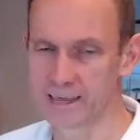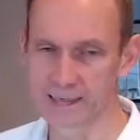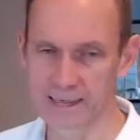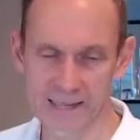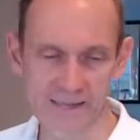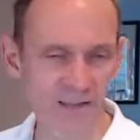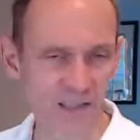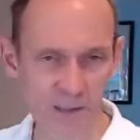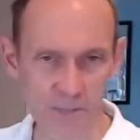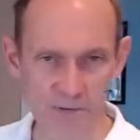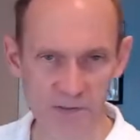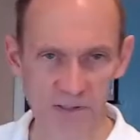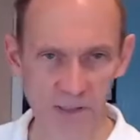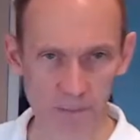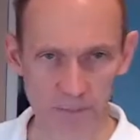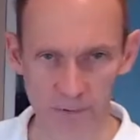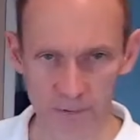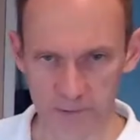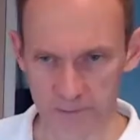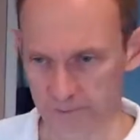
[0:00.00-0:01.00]
Let's keep it
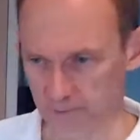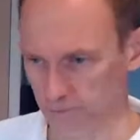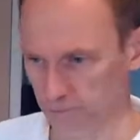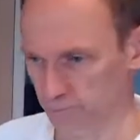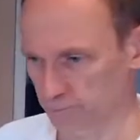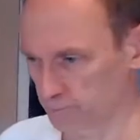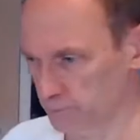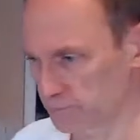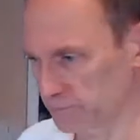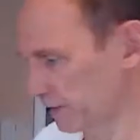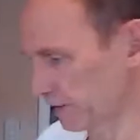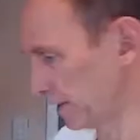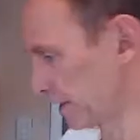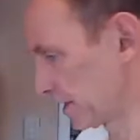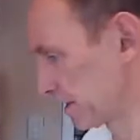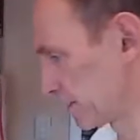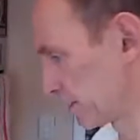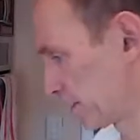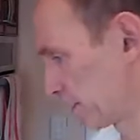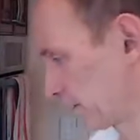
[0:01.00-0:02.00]
simple,
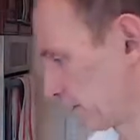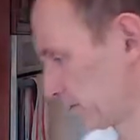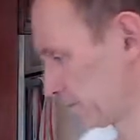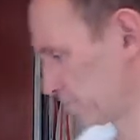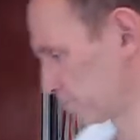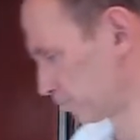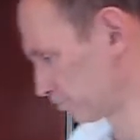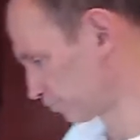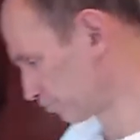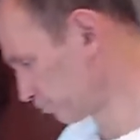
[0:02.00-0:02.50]
and